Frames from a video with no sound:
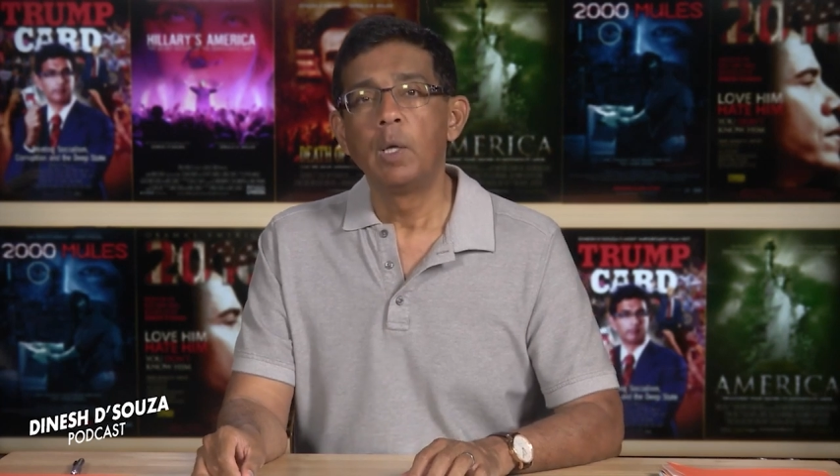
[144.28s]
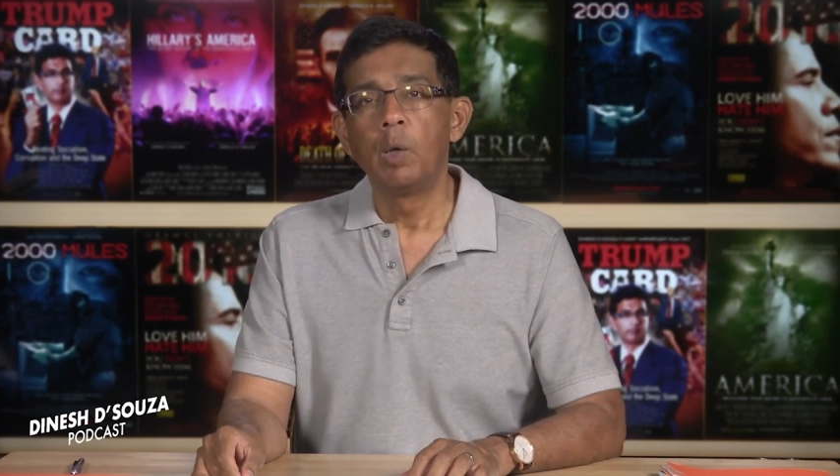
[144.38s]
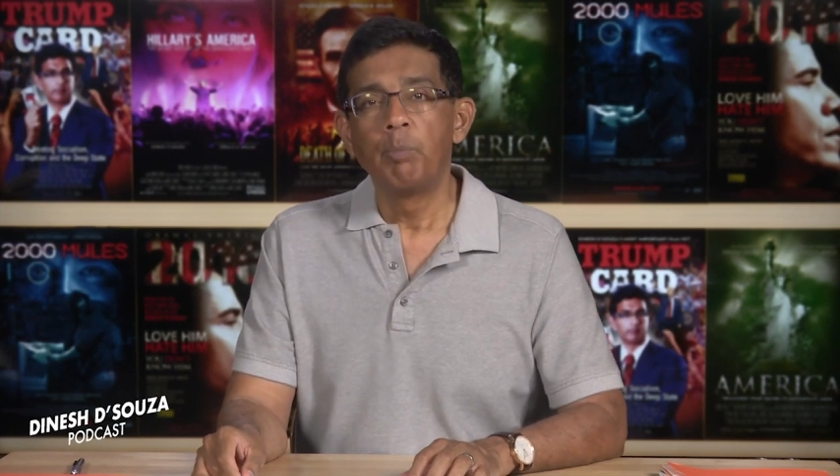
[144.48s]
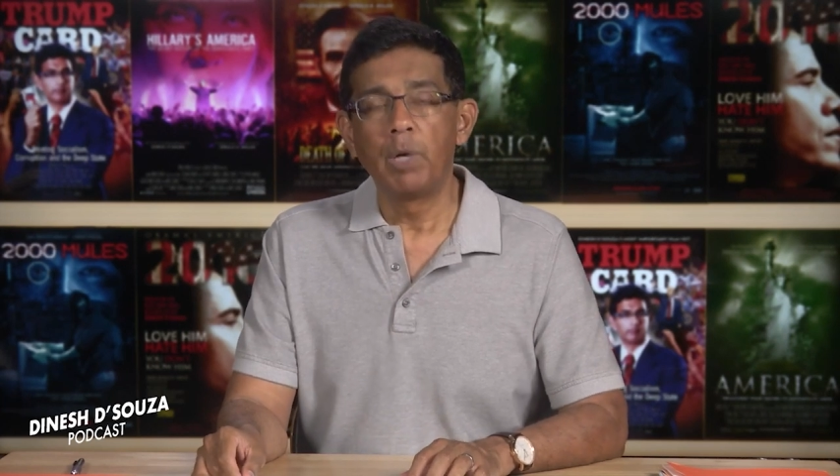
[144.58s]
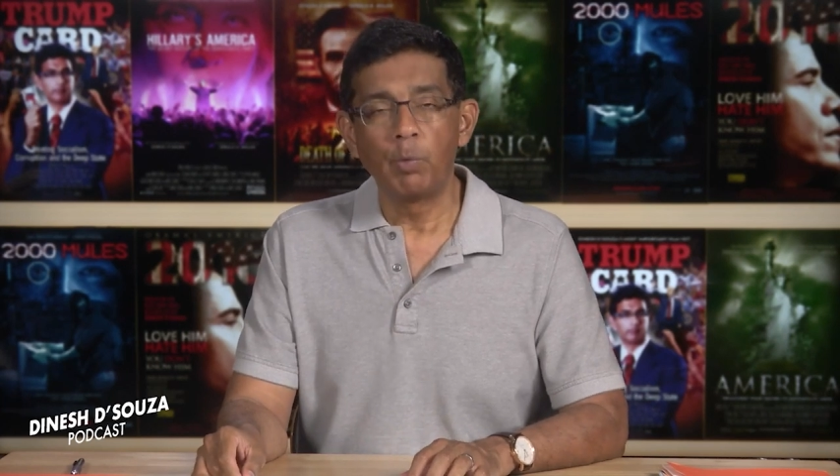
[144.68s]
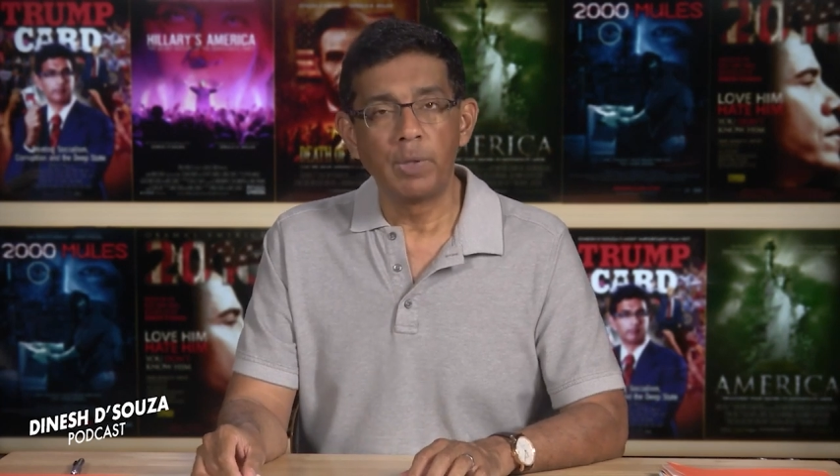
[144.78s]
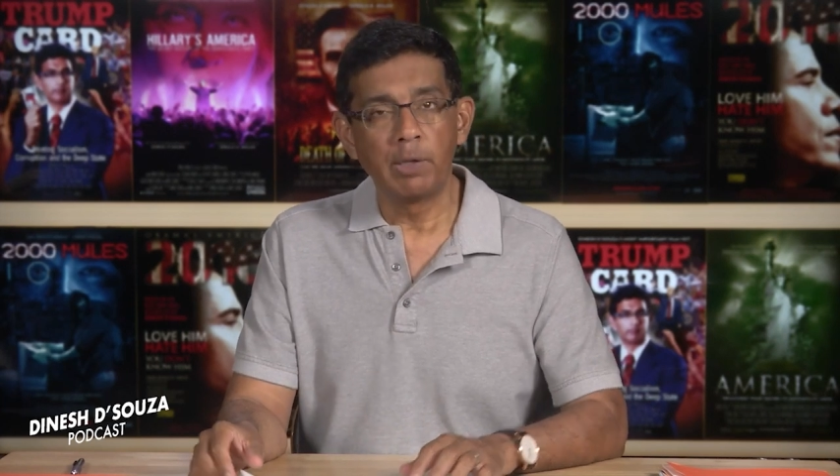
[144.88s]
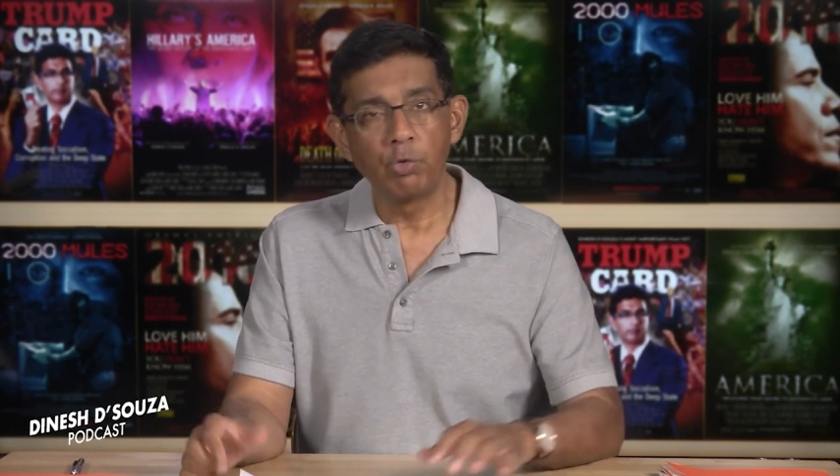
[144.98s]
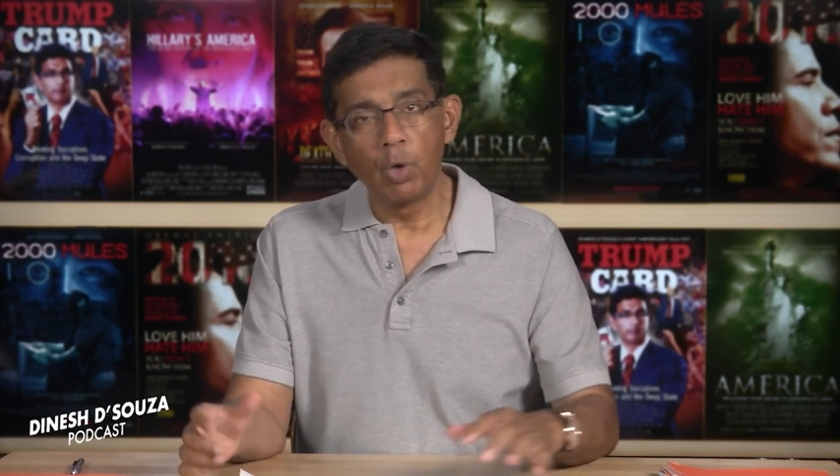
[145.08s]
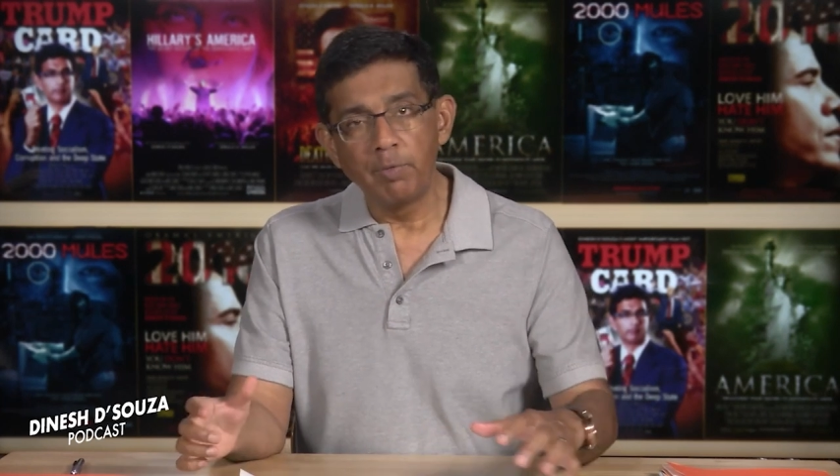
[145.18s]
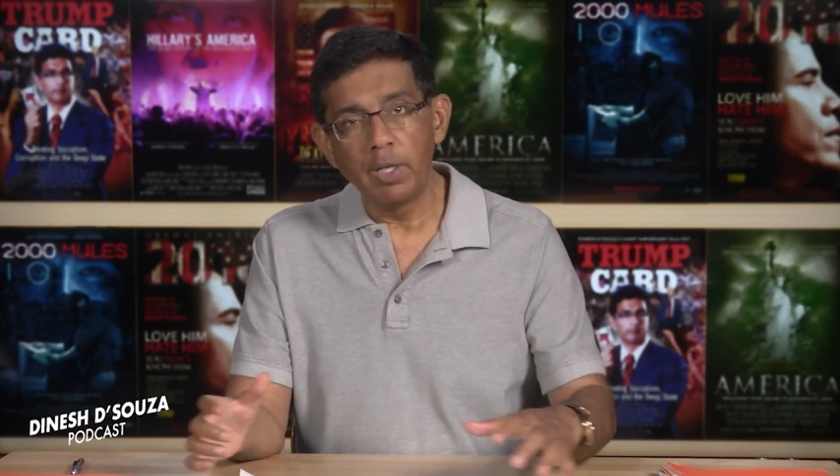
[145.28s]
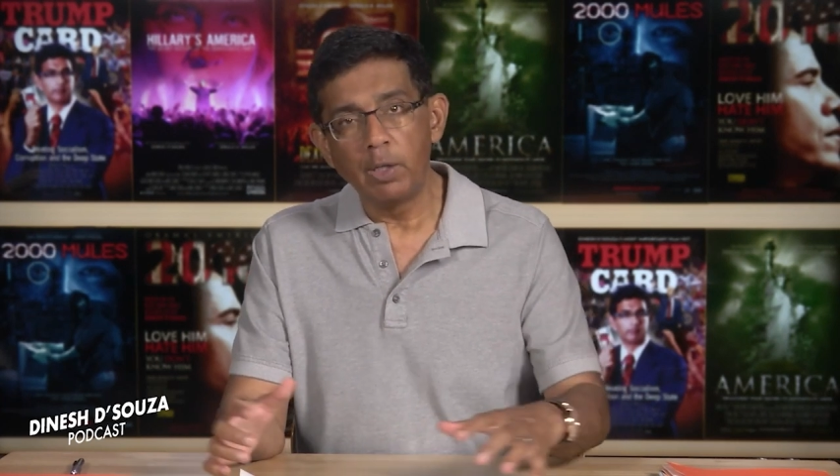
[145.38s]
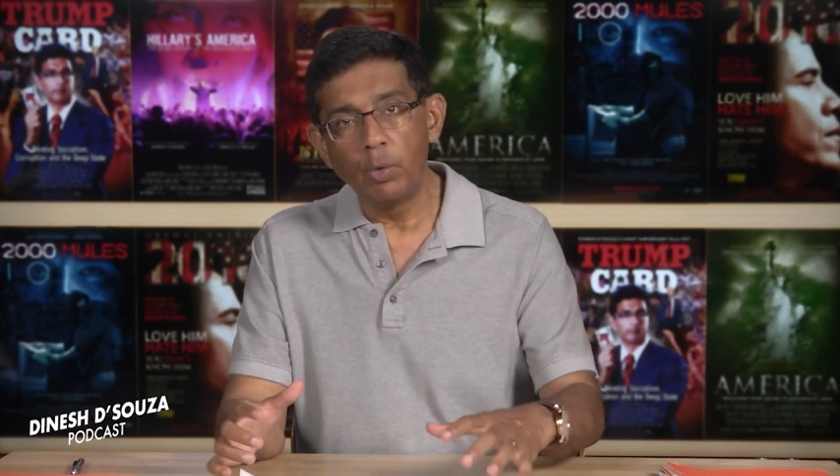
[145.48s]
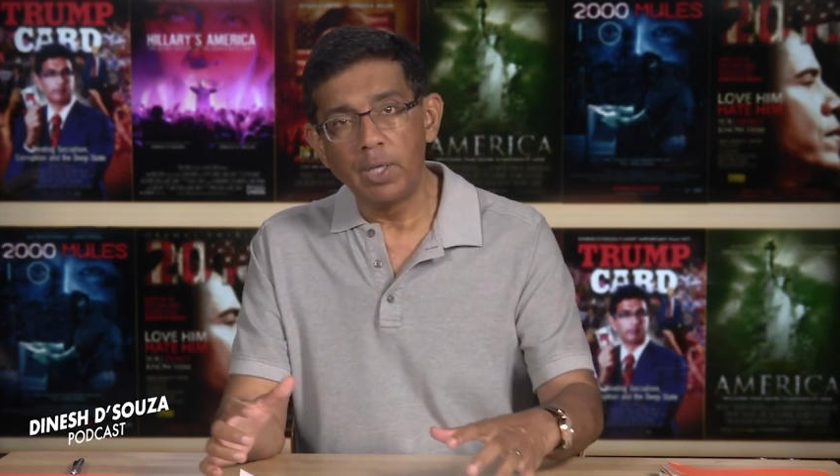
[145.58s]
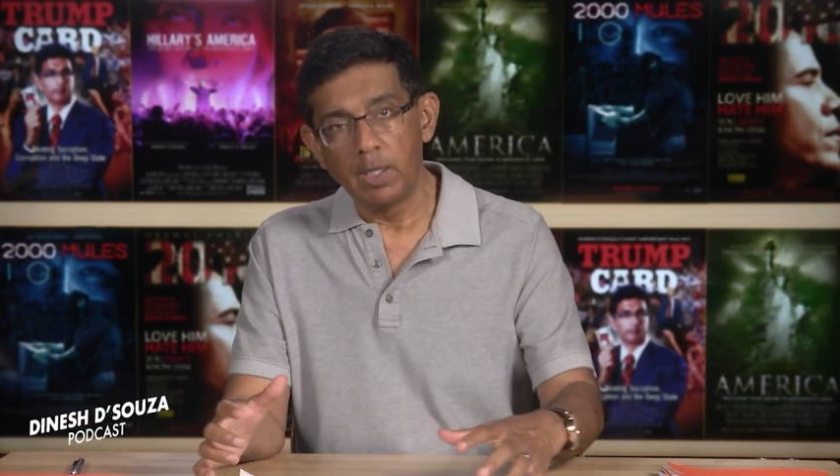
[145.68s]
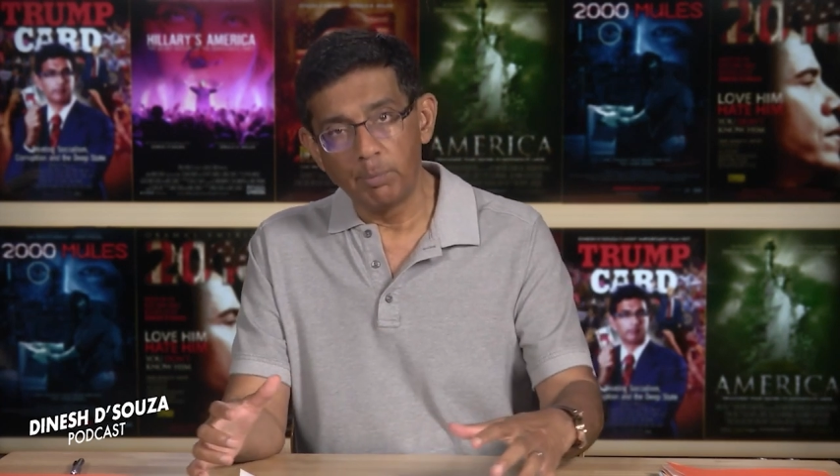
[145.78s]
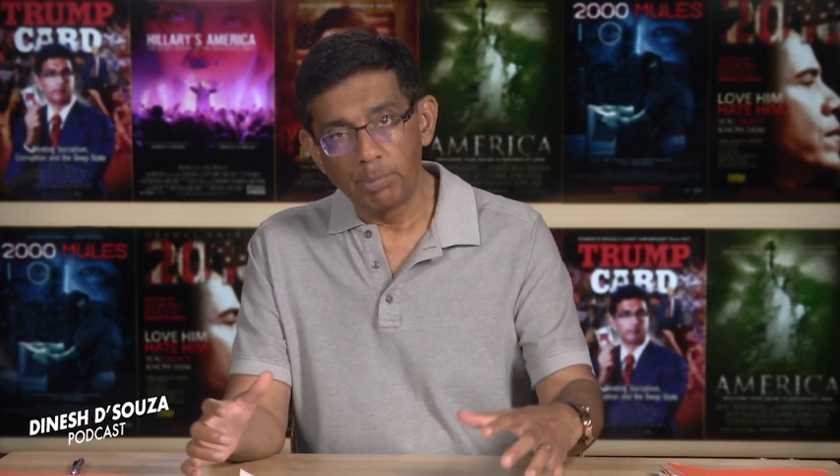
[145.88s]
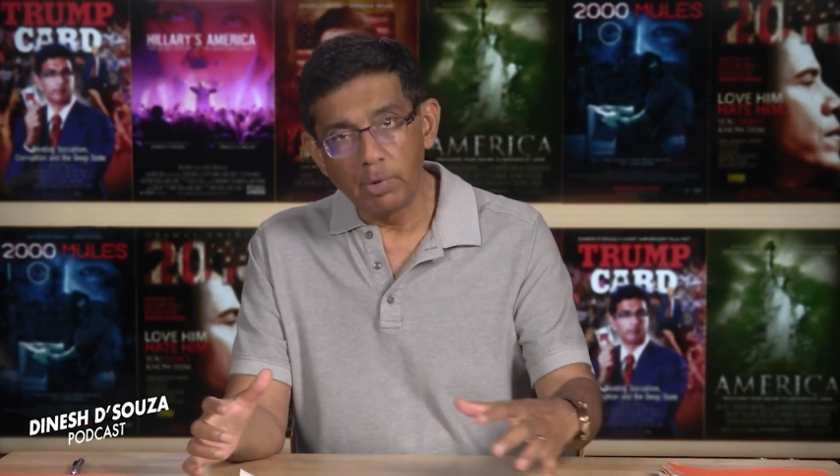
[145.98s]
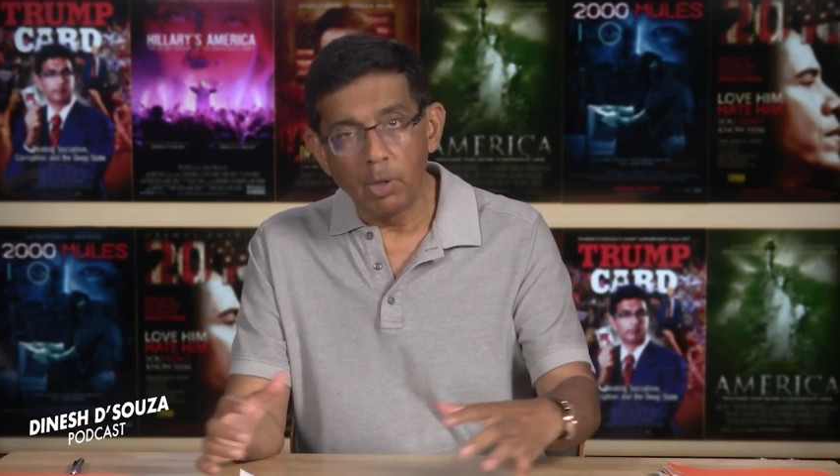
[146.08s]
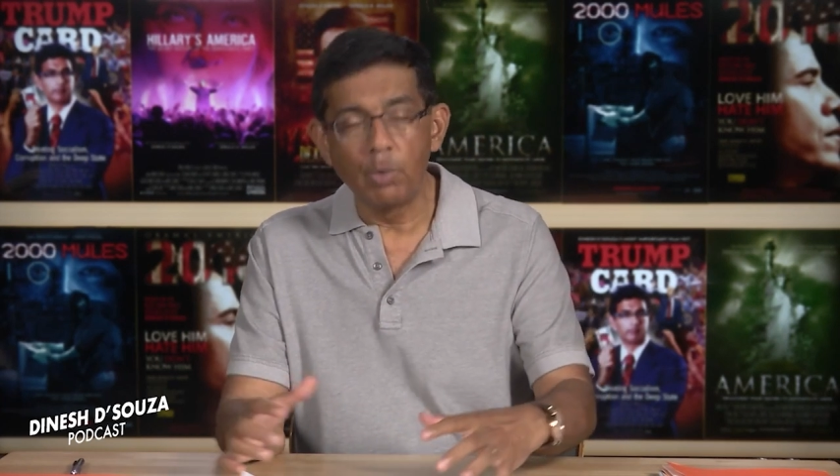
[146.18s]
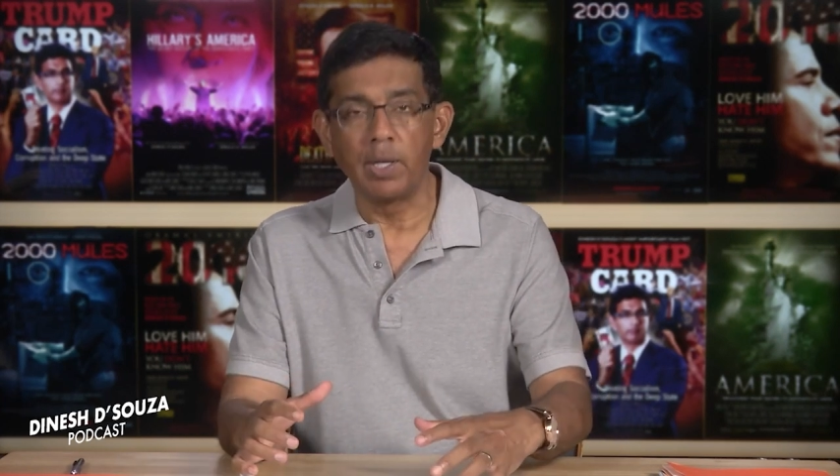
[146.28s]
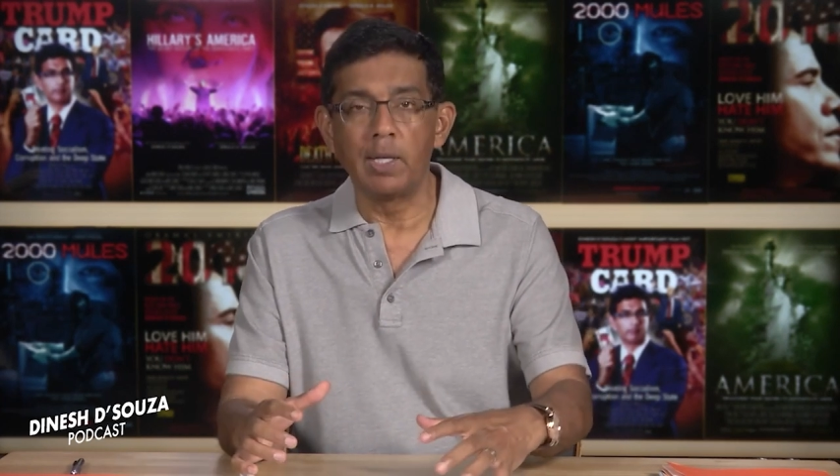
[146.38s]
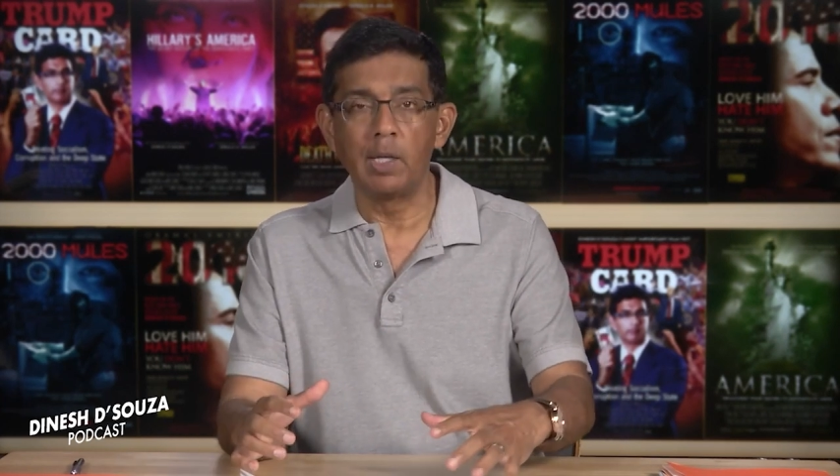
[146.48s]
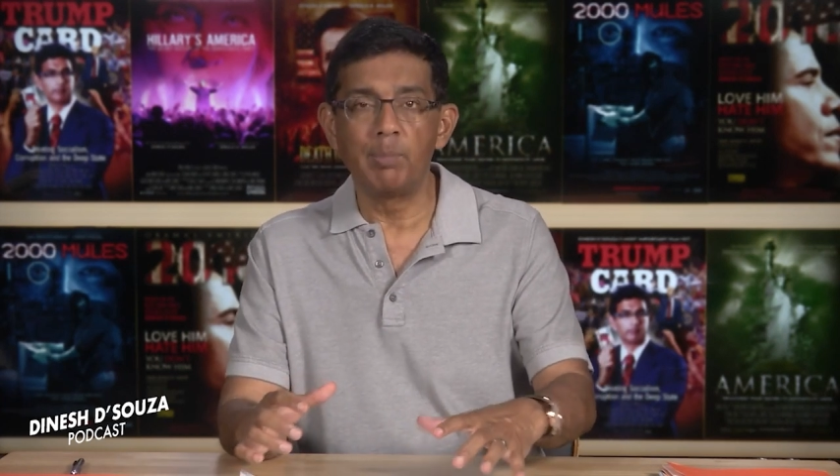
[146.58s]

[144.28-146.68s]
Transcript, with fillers: But when the Soviet Union imploded,